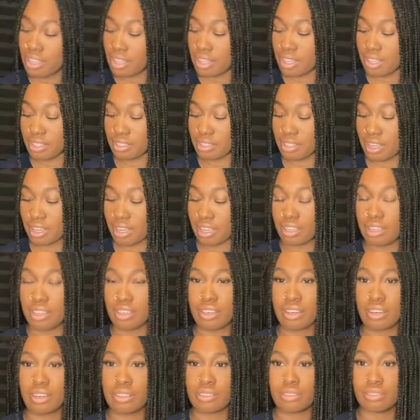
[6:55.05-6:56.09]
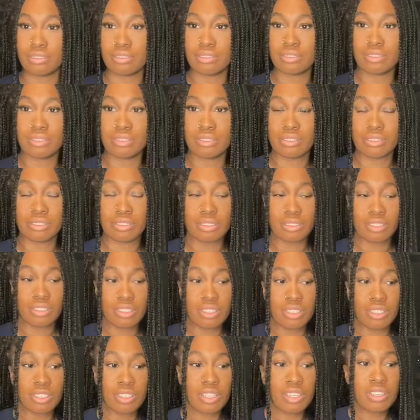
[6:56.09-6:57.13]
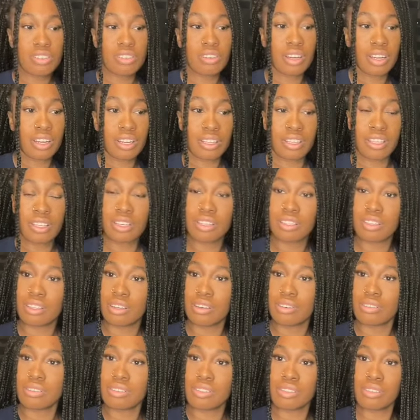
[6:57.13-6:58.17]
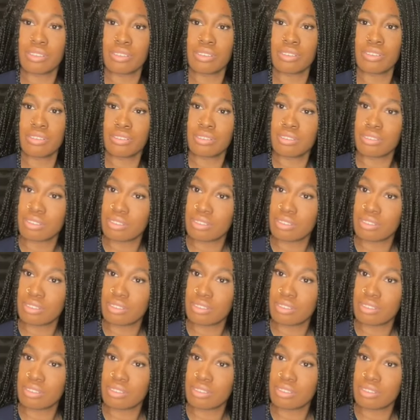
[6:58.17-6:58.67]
Is like, yo, she trying to get close to.